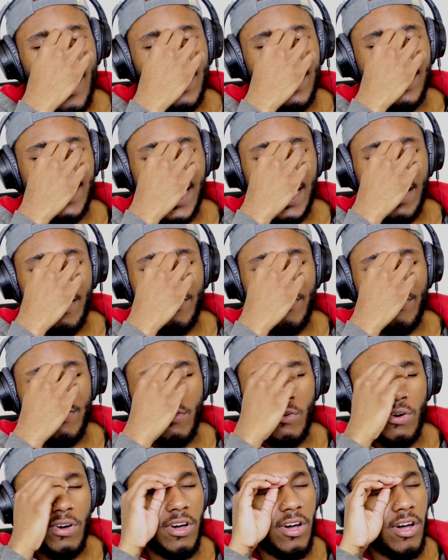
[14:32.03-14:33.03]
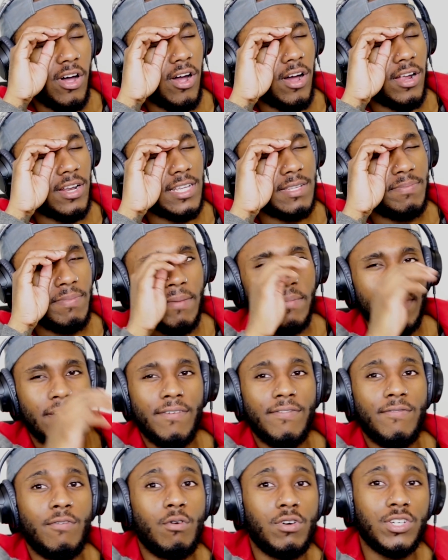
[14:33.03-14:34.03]
This might be a
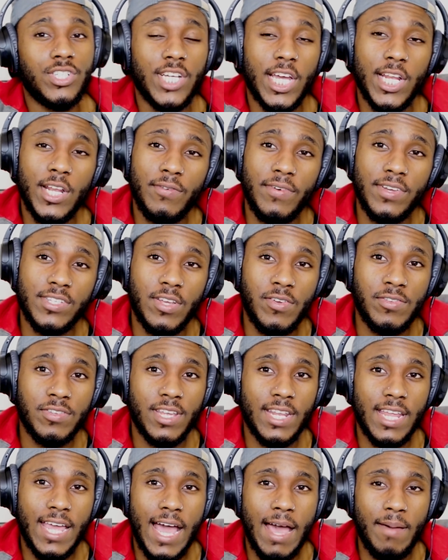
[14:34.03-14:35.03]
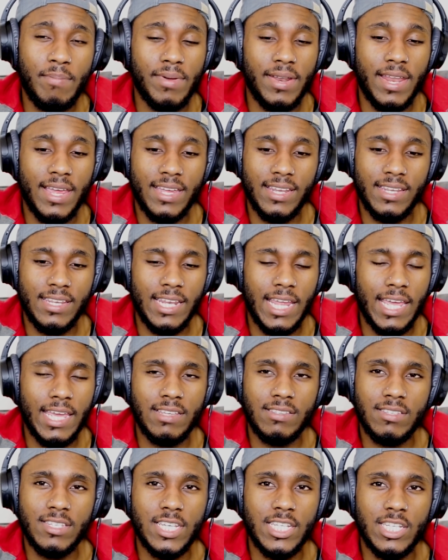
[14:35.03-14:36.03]
foreshadow of something's gonna happen, like
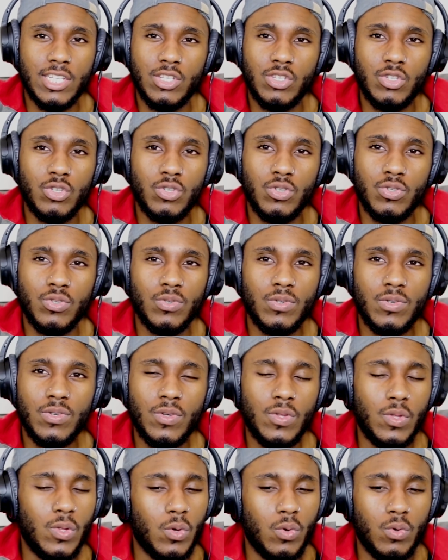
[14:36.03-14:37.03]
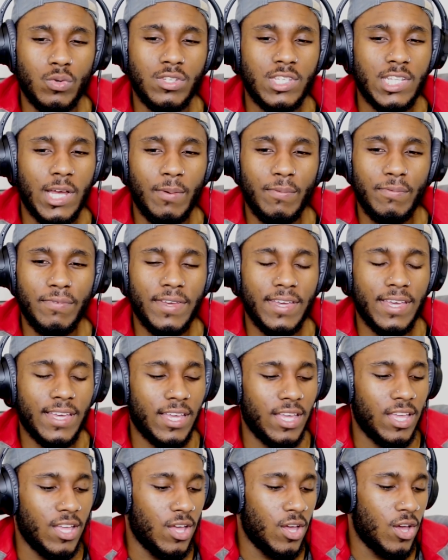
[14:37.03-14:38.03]
late season 2 or
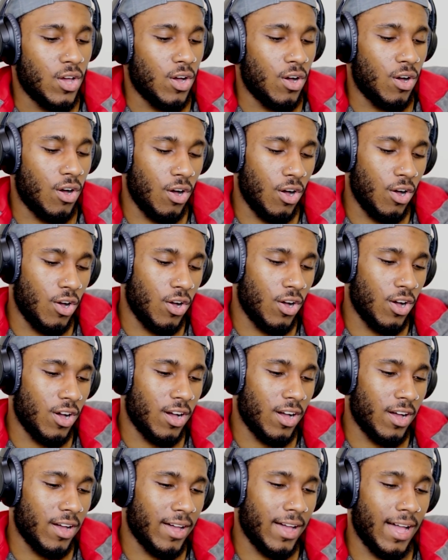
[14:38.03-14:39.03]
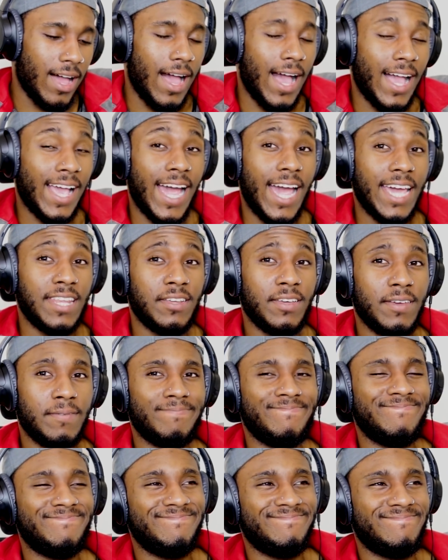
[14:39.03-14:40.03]
something. I
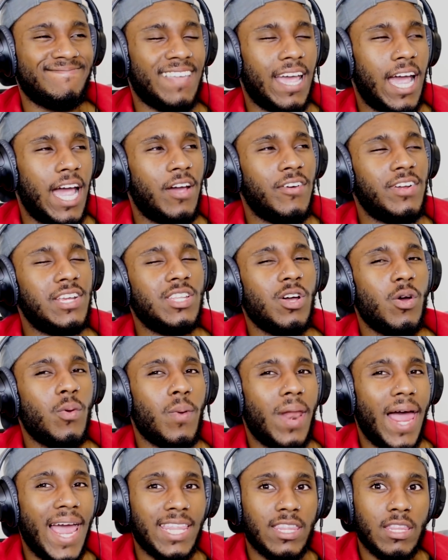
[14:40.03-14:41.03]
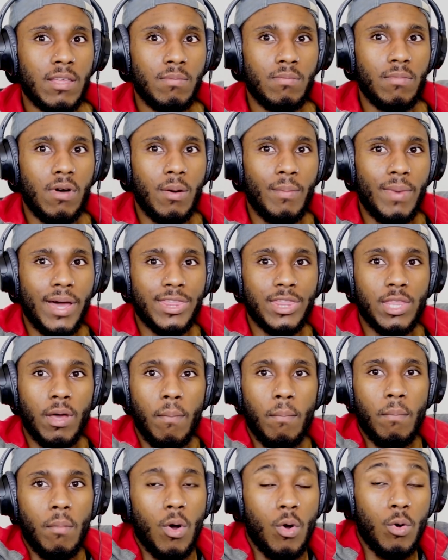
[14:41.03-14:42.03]
really don't like the mom at the
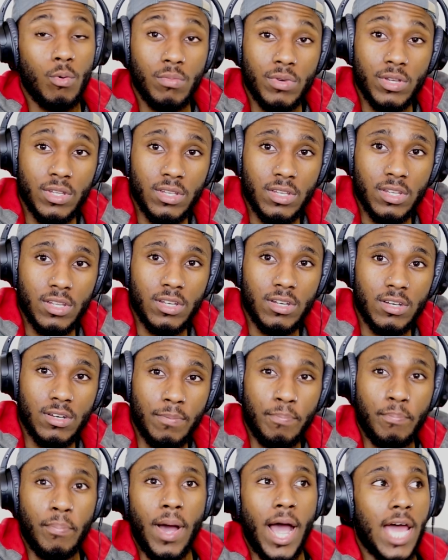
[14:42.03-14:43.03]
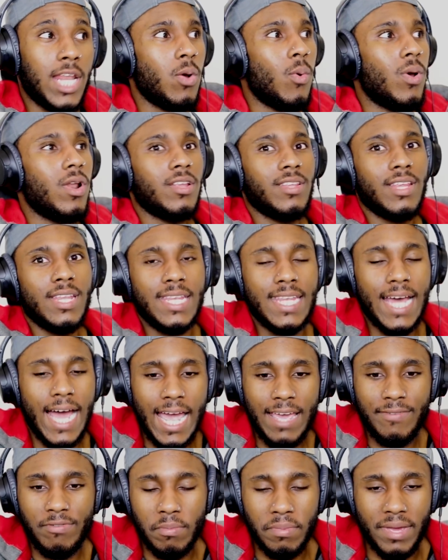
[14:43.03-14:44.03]
moment, but I don't want her to
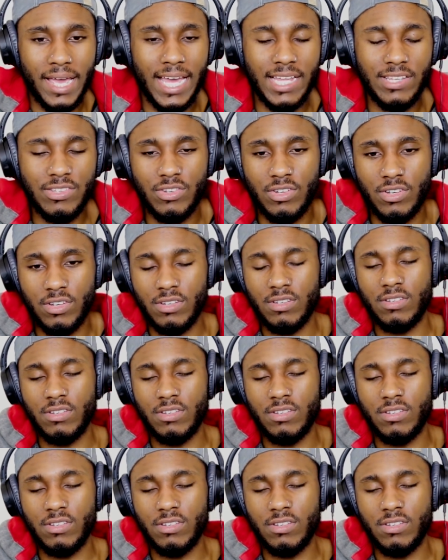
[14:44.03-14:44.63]
die from cancer.